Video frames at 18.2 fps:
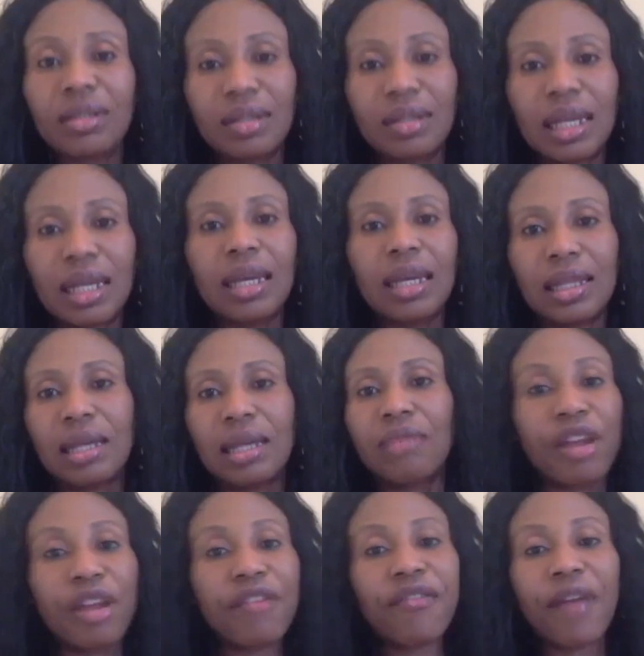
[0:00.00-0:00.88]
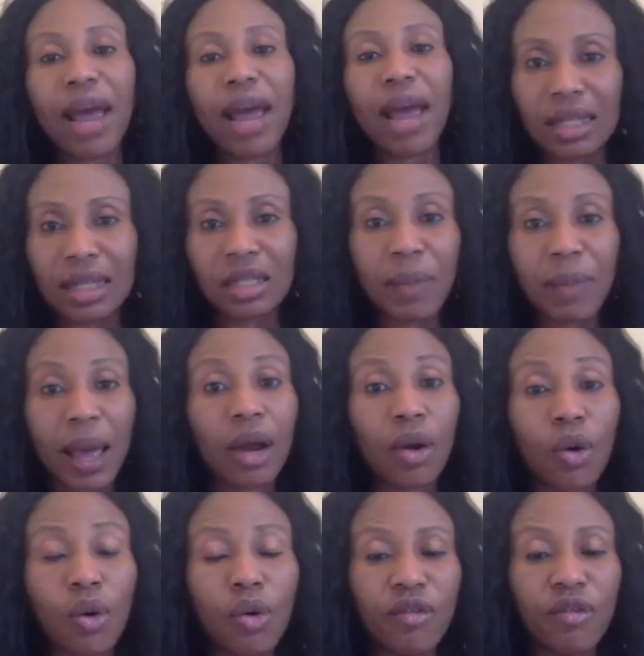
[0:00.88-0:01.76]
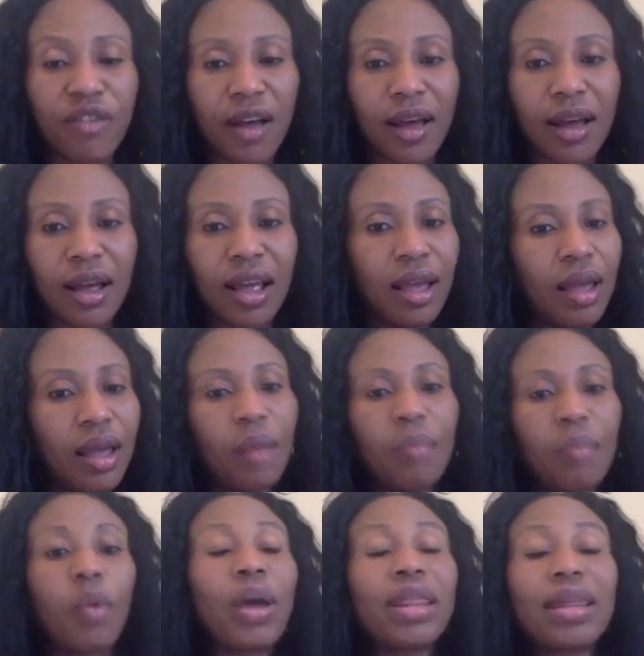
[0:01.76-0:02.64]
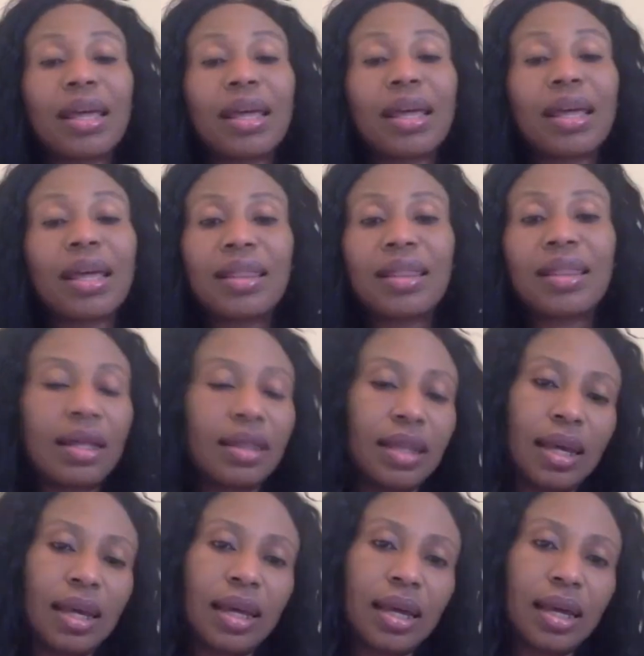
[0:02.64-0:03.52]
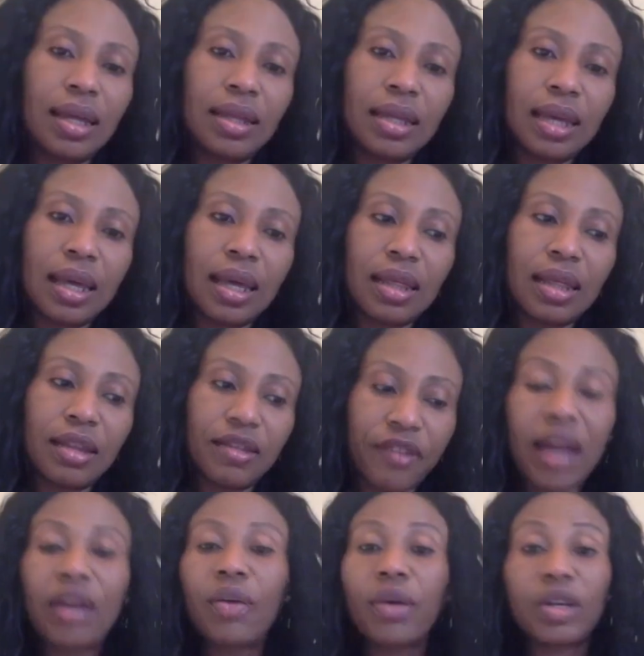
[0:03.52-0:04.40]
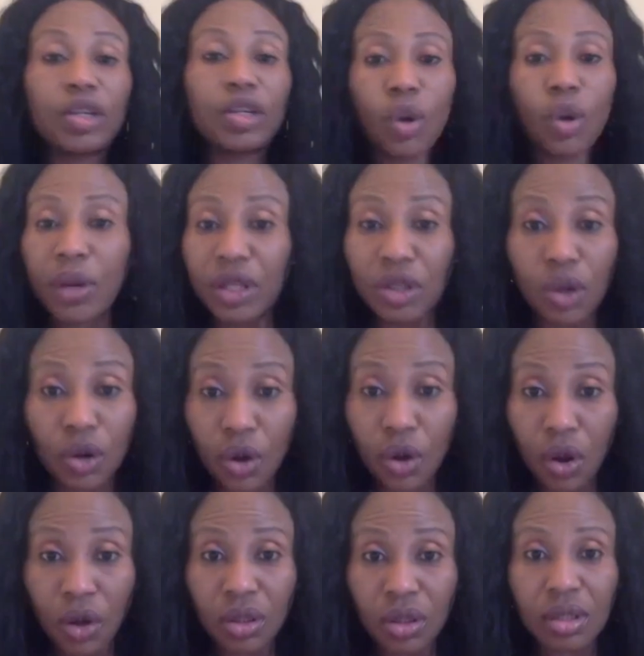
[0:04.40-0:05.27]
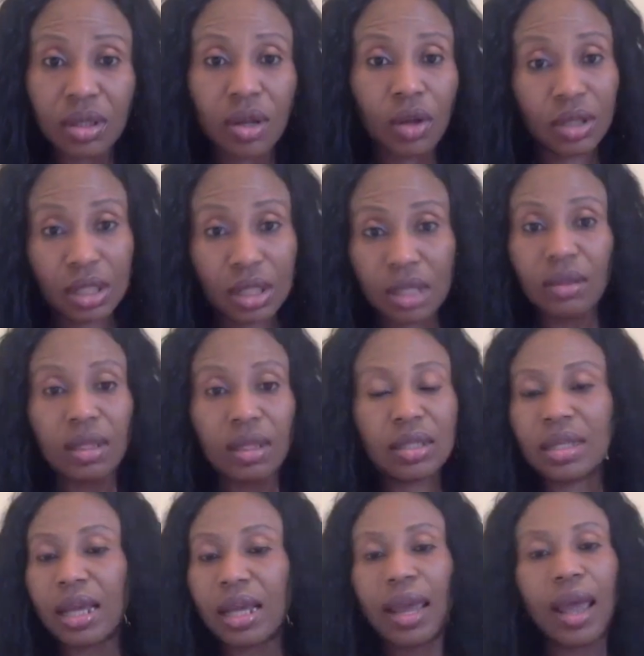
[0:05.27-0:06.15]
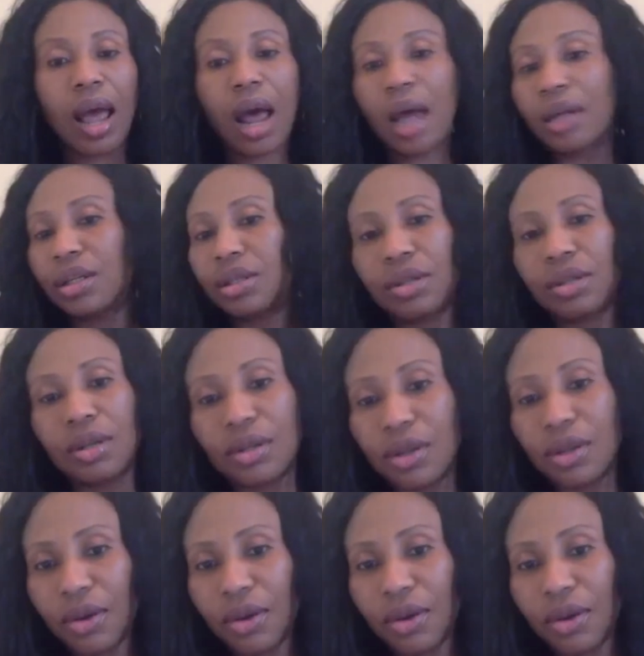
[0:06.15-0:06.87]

the refinance pack over, but whether the valuer saw it or not, until this day, I do not know.